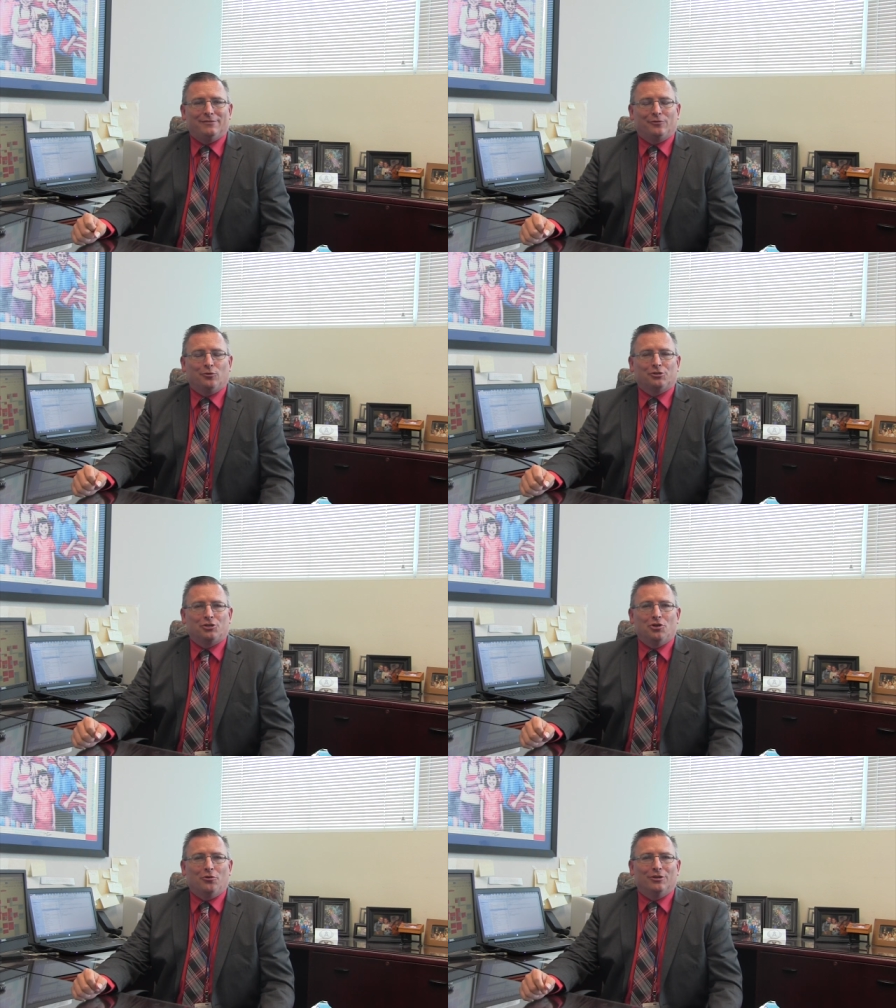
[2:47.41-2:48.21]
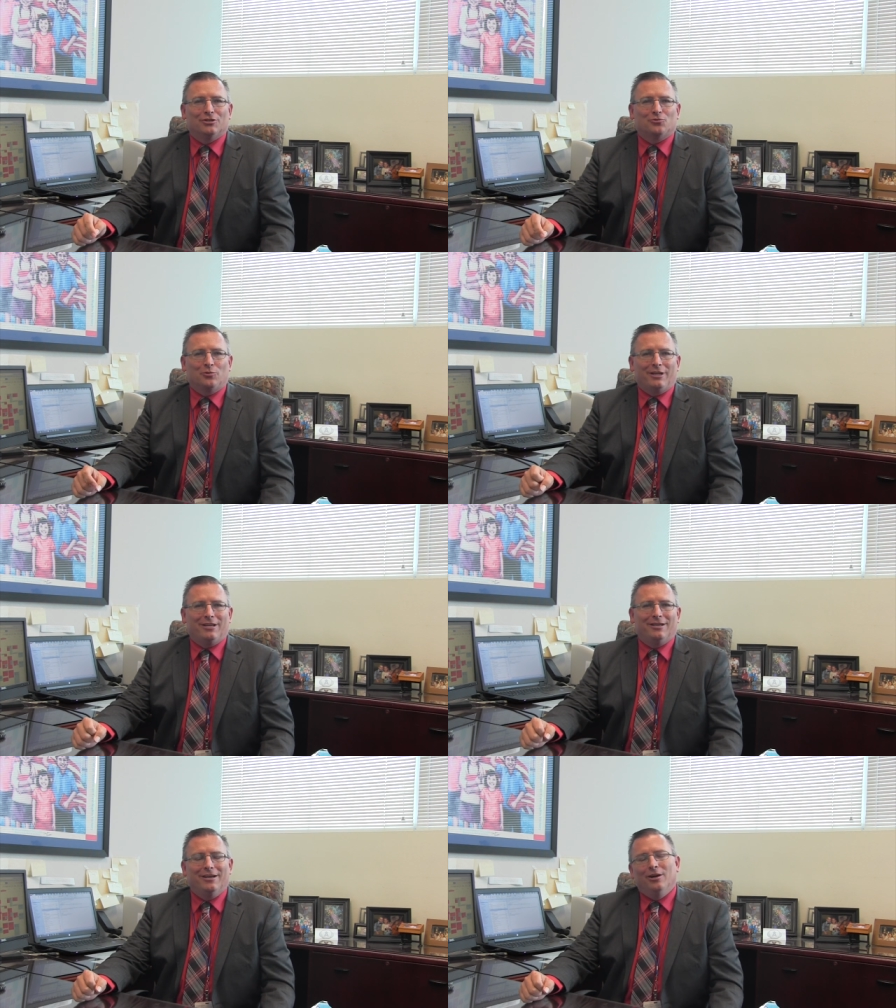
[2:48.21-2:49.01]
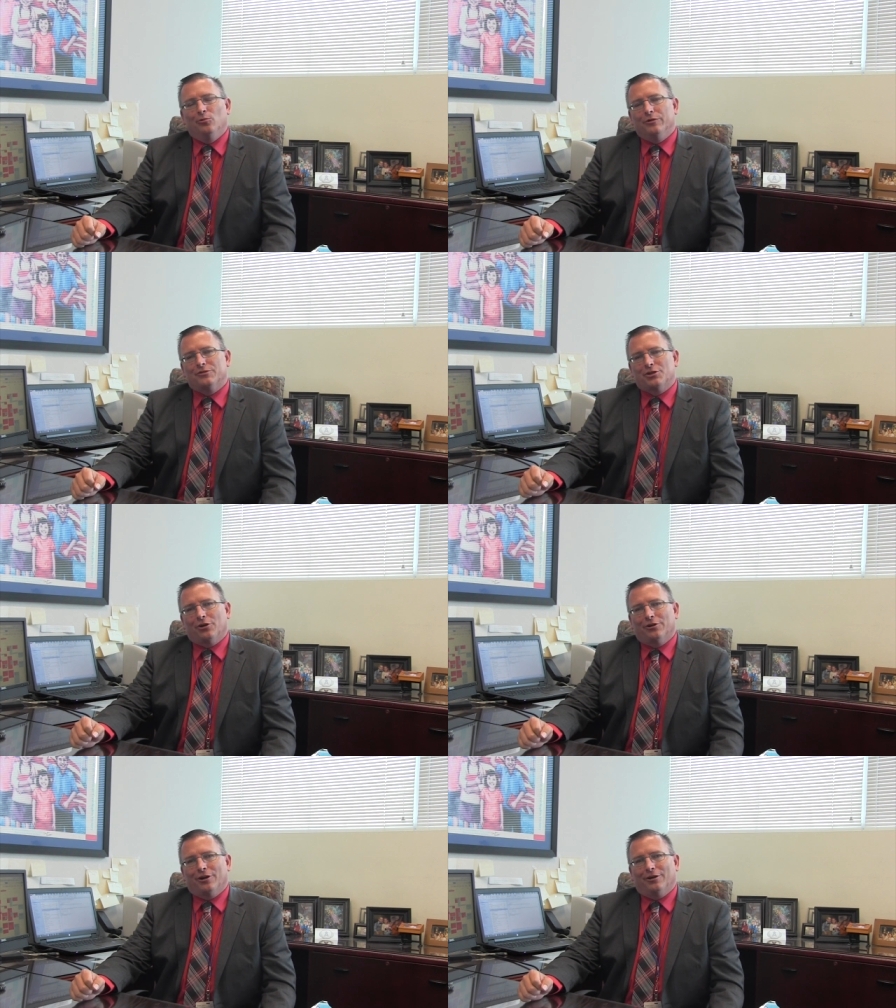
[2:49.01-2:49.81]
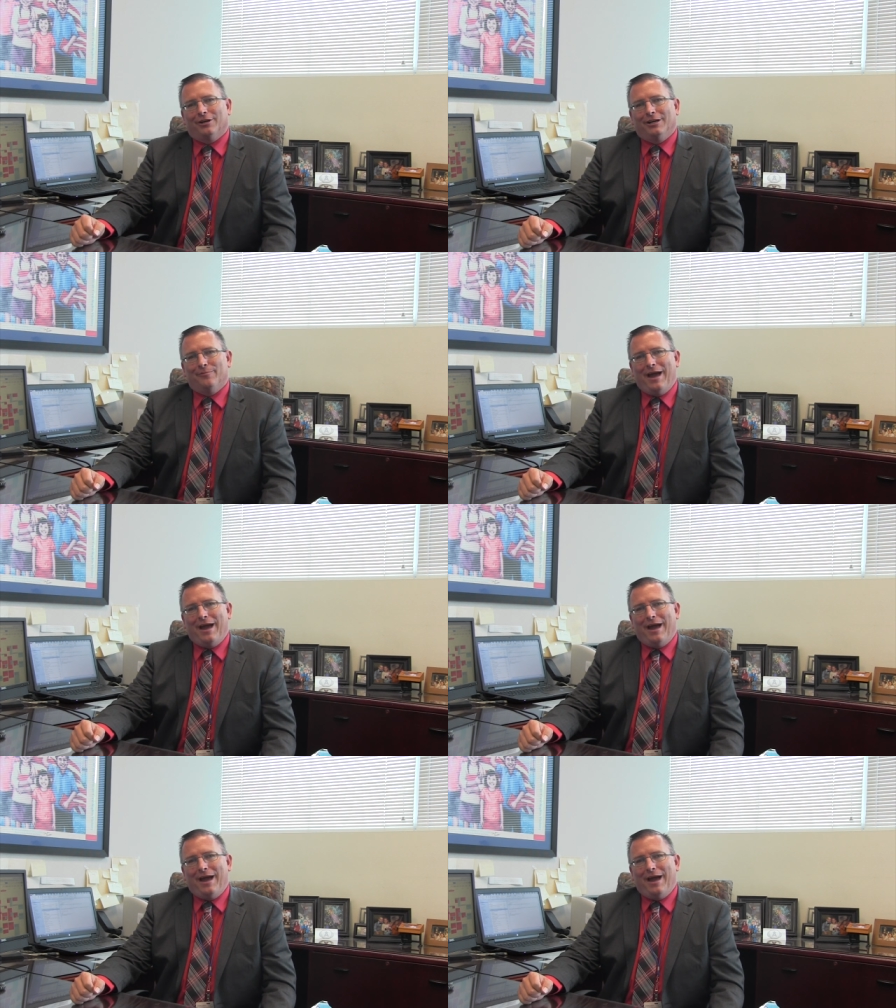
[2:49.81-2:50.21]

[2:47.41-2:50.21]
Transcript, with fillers: Of course, you know this week we've started our uh,